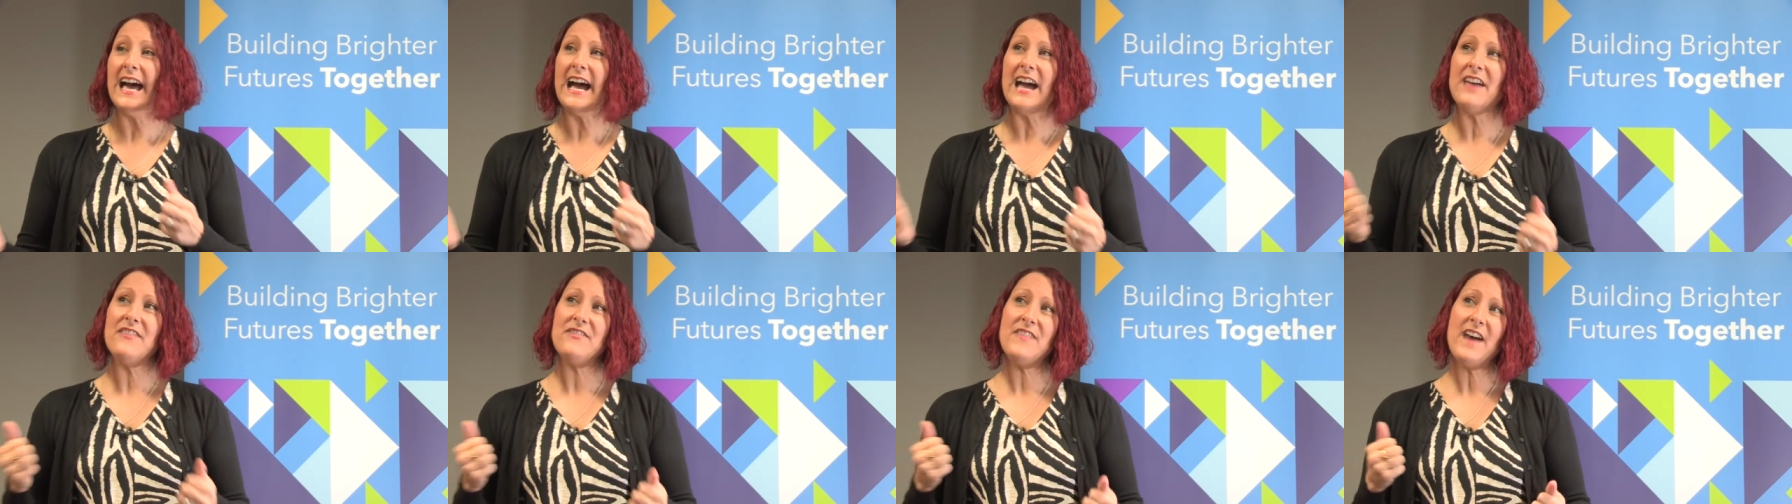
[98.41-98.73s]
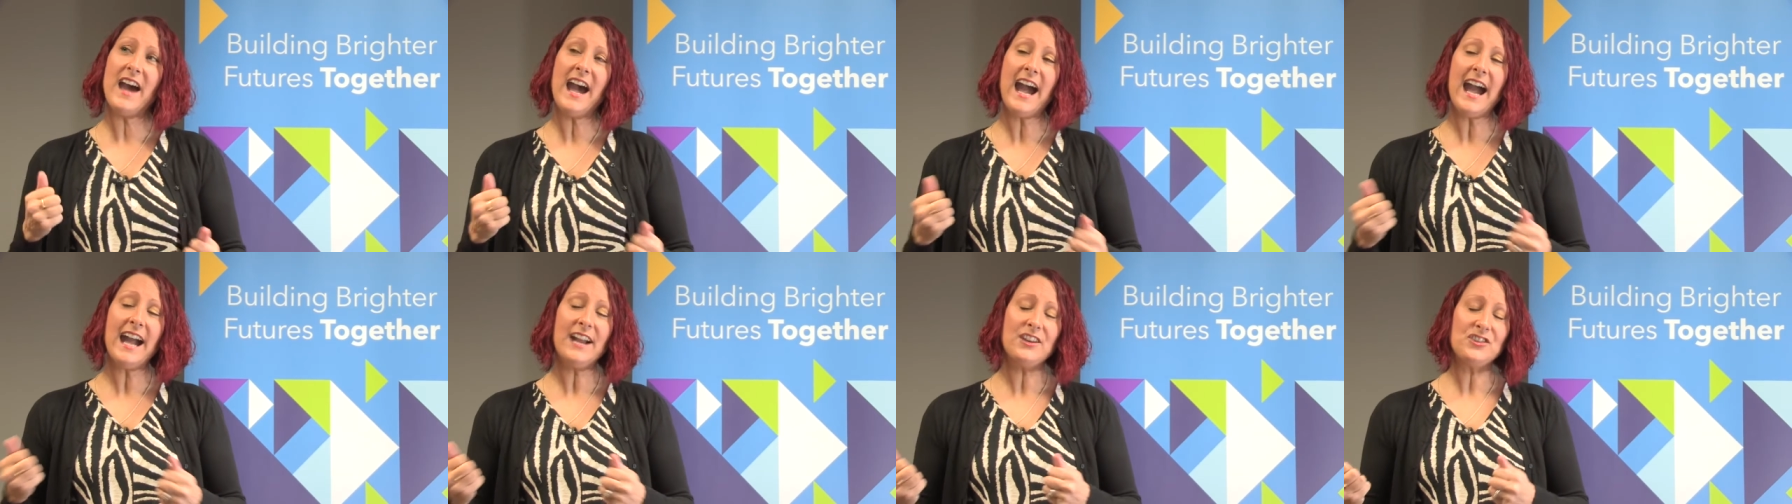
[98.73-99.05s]
And
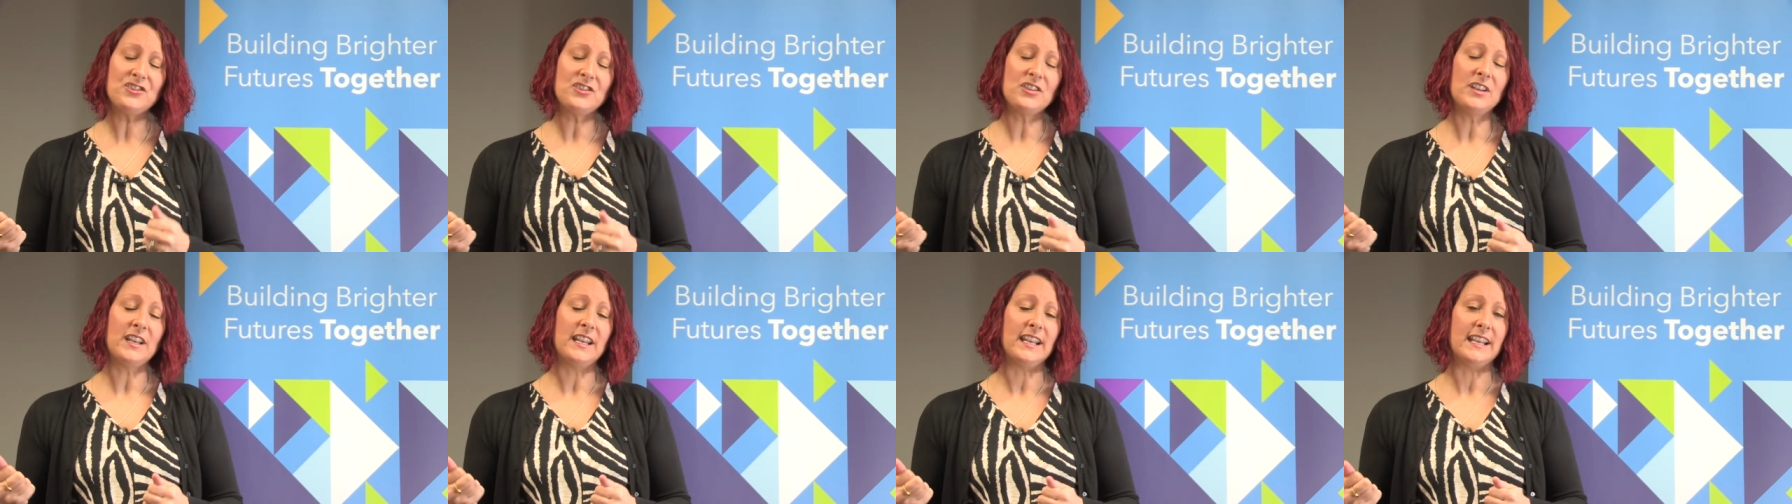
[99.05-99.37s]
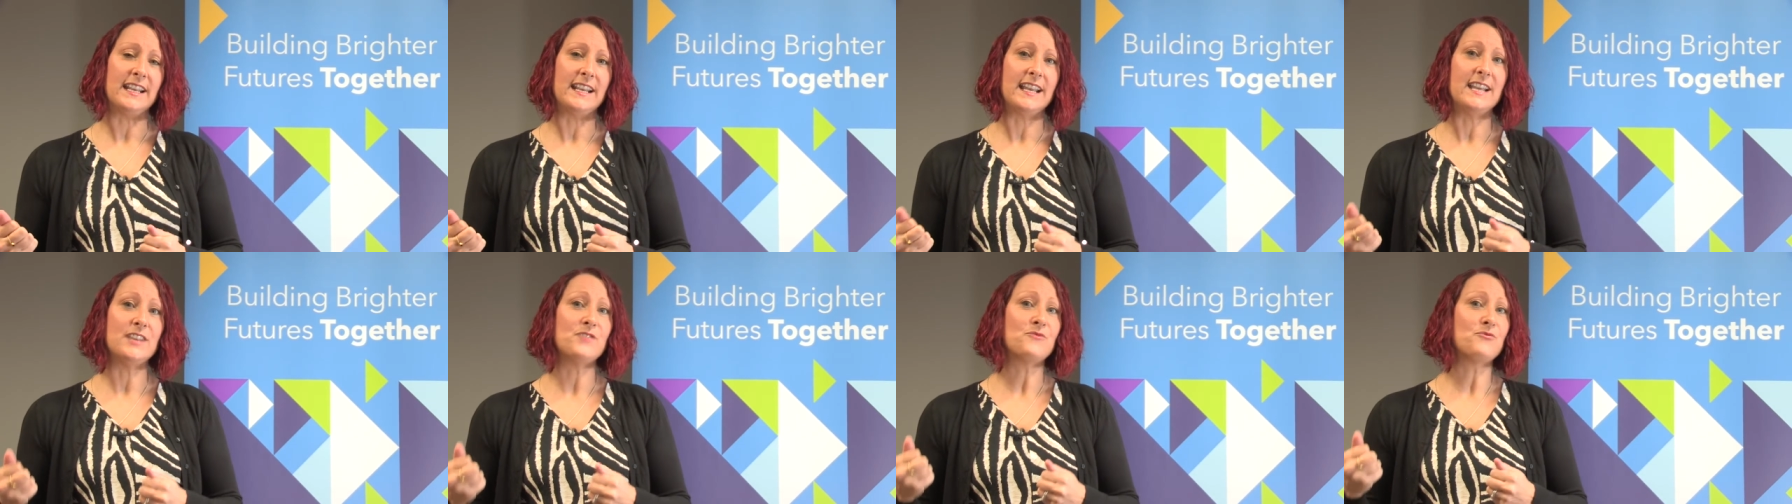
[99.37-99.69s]
that
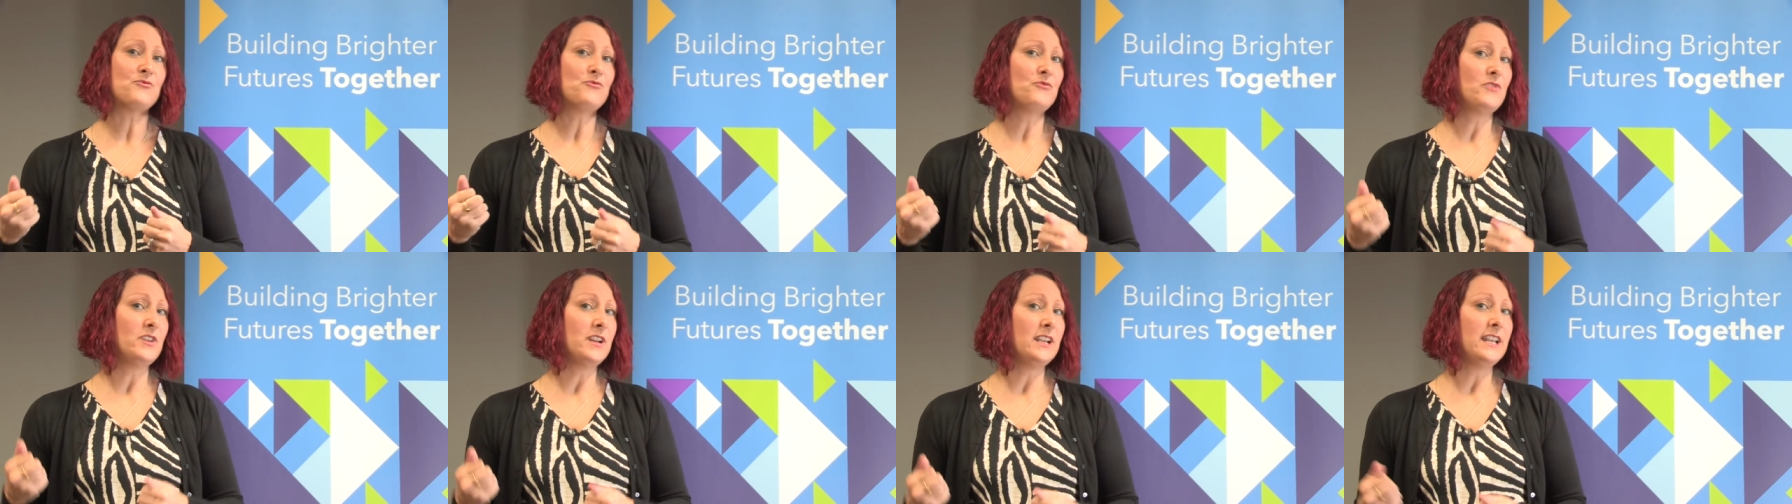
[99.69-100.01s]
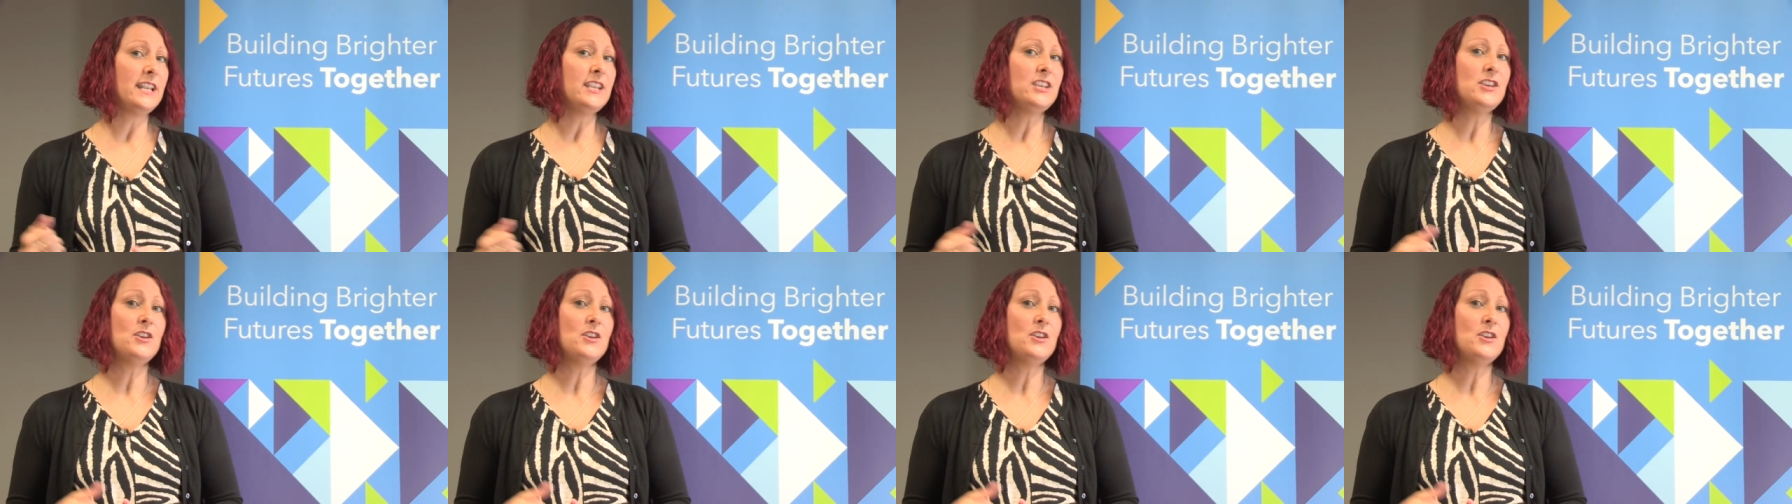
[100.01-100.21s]
actually is really